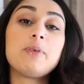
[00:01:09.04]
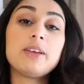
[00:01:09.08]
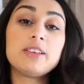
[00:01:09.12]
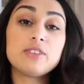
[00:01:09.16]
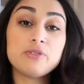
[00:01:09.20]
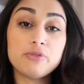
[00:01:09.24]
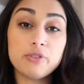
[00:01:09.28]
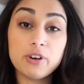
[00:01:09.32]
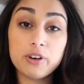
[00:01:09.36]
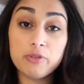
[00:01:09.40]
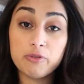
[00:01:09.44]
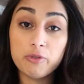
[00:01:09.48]

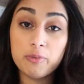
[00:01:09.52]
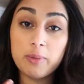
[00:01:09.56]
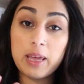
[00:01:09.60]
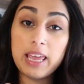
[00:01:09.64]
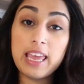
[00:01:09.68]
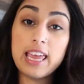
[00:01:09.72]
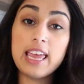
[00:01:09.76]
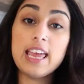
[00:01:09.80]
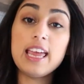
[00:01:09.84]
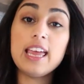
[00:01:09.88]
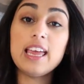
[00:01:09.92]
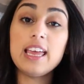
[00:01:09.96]
best friend for my
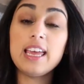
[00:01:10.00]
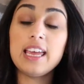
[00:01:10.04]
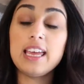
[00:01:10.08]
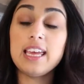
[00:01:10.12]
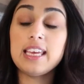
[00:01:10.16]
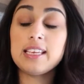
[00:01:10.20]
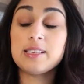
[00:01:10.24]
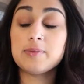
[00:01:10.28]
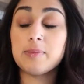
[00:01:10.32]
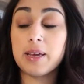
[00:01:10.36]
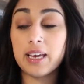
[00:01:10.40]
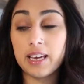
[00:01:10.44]
hair
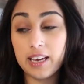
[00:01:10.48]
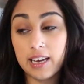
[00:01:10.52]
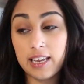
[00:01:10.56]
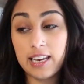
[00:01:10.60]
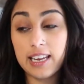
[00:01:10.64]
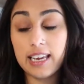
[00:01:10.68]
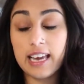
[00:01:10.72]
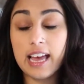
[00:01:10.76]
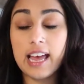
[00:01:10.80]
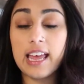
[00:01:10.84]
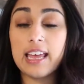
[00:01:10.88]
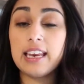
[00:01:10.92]
is my
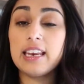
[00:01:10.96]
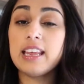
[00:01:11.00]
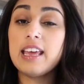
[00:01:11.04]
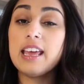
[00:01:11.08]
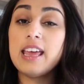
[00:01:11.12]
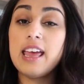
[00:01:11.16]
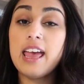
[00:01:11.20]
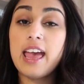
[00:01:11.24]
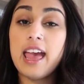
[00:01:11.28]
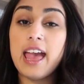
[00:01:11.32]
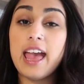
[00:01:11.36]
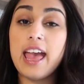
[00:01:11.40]
curling iron
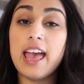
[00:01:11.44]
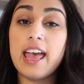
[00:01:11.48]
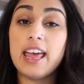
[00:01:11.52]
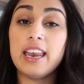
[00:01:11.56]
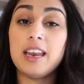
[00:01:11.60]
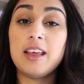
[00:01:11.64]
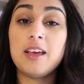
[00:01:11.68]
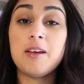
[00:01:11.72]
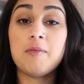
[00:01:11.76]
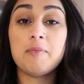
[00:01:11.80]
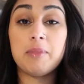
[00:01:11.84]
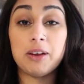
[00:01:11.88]

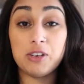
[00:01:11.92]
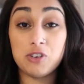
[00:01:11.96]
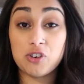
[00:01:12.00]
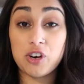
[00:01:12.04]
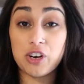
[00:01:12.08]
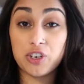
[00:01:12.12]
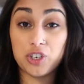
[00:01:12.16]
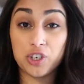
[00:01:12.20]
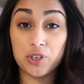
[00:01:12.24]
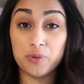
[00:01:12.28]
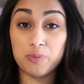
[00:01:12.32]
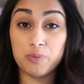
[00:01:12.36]
and my
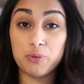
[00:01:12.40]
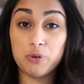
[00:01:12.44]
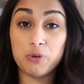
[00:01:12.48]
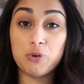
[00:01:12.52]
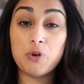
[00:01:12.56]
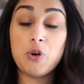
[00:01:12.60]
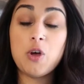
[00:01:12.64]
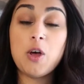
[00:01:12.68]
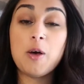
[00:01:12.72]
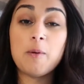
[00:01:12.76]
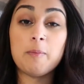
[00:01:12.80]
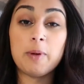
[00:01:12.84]
dry
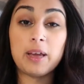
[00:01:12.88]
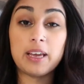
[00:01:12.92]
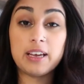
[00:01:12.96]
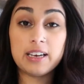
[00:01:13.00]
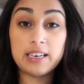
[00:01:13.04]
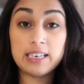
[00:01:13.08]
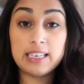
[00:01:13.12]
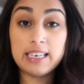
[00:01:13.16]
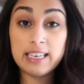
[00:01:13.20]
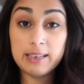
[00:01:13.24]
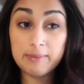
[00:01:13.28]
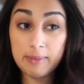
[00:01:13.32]
shampoo. By
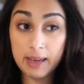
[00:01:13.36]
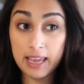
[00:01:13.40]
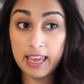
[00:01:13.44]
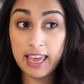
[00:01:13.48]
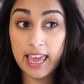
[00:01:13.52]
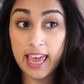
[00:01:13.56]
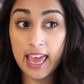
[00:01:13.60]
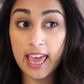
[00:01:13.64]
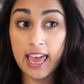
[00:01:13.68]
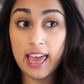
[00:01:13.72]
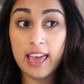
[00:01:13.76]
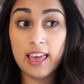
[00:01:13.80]
curling my
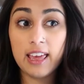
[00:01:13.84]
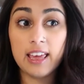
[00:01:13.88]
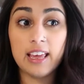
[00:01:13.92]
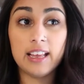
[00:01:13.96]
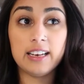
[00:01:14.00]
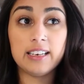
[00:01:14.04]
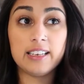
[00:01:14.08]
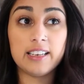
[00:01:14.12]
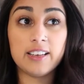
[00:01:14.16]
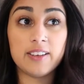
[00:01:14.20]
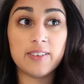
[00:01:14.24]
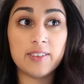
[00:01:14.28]
hair,
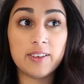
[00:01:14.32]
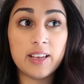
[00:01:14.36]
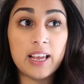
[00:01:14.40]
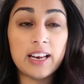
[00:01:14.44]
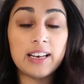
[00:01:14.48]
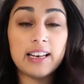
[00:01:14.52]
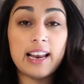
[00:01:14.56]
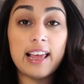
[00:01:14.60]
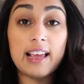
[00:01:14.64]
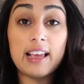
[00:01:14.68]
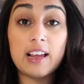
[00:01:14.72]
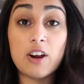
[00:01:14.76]

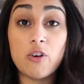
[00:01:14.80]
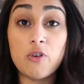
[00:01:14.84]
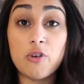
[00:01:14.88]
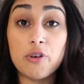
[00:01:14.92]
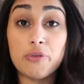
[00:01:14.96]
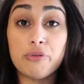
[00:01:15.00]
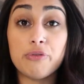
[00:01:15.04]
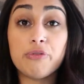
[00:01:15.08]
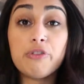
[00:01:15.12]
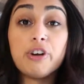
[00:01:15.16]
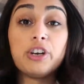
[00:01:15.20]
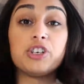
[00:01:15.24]
it like
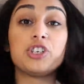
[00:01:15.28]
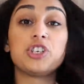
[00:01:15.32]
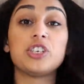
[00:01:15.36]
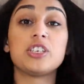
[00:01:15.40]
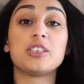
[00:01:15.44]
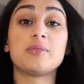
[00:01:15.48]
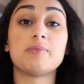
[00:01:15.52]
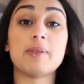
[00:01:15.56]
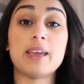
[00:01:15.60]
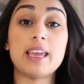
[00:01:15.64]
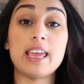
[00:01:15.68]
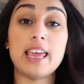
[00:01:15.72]

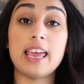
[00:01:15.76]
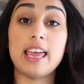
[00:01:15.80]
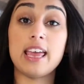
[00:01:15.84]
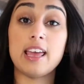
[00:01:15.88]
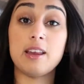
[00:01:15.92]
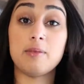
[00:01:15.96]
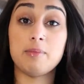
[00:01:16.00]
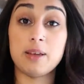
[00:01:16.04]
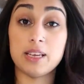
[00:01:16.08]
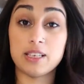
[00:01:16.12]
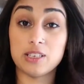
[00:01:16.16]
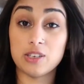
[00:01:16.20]
refreshes my hair
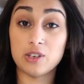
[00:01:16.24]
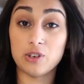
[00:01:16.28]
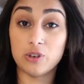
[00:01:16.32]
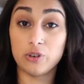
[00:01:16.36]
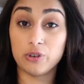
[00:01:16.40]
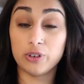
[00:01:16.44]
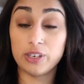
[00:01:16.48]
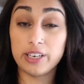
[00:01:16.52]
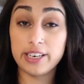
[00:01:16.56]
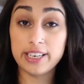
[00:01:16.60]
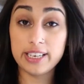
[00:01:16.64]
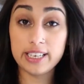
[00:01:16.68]
and makes it
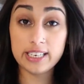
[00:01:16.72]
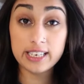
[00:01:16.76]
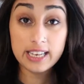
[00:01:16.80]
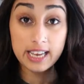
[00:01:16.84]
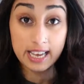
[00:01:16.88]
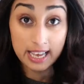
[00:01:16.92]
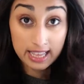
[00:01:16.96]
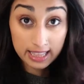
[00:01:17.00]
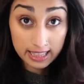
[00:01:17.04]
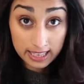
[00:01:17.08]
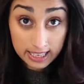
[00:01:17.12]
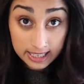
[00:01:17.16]
look clean.
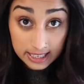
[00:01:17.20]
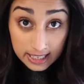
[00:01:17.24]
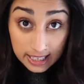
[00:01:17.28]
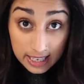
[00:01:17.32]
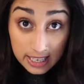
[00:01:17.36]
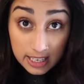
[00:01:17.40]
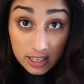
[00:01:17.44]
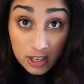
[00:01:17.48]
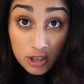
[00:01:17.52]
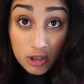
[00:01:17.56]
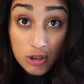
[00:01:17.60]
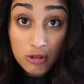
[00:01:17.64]
This
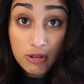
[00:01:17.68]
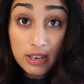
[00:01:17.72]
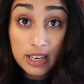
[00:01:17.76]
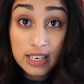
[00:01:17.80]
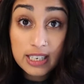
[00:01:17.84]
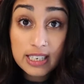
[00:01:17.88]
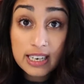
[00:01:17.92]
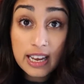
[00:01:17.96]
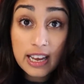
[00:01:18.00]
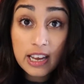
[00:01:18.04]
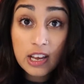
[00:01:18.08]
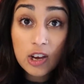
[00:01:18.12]
is
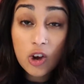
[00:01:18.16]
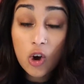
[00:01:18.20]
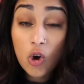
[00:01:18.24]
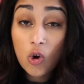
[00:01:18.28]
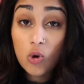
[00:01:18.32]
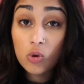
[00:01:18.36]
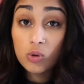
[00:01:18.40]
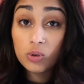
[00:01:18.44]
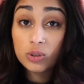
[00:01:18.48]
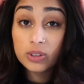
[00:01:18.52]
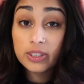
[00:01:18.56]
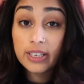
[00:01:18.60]

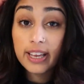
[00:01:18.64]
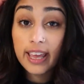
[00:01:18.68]
3-day-old